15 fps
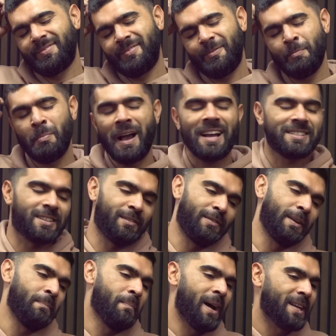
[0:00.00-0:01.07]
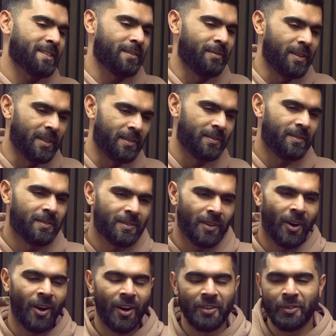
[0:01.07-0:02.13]
massively, massively
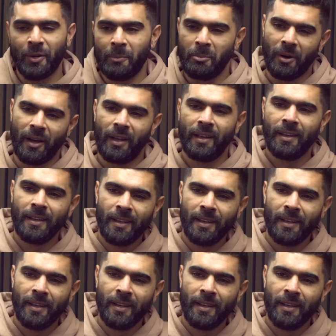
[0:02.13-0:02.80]
hard done by.